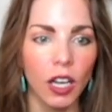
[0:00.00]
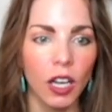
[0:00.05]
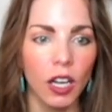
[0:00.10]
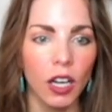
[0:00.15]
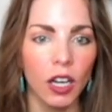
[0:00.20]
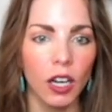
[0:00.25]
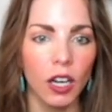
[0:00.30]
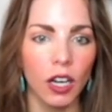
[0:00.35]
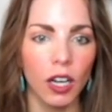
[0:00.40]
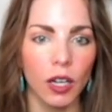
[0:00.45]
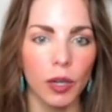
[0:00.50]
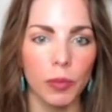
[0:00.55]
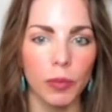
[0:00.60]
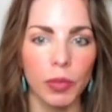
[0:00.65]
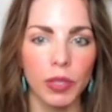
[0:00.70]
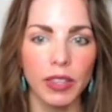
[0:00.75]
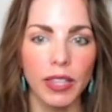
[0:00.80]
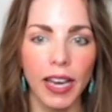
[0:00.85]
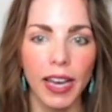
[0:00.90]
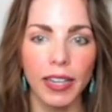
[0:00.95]
Um,
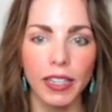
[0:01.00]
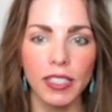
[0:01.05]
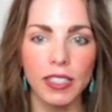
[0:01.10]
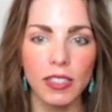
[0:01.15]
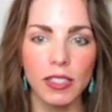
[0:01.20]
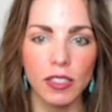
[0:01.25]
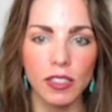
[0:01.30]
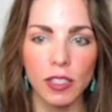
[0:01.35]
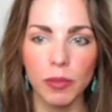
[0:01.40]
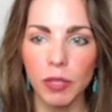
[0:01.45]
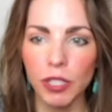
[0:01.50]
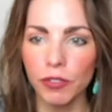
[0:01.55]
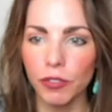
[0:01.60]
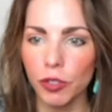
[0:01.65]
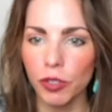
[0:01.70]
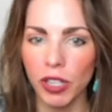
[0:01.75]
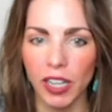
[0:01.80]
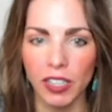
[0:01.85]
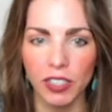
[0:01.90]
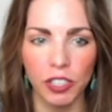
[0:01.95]
but that is something for you
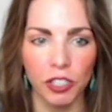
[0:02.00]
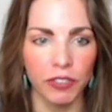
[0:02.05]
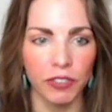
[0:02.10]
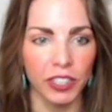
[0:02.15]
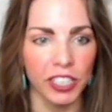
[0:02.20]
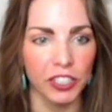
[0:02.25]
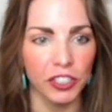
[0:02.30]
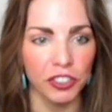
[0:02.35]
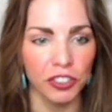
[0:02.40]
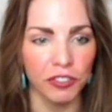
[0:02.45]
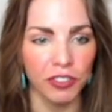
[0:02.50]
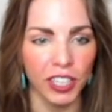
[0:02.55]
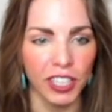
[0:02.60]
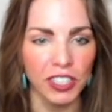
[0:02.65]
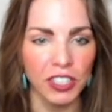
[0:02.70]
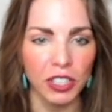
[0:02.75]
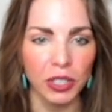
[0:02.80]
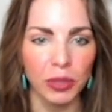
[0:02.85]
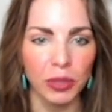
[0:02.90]
to ask your financial advisor.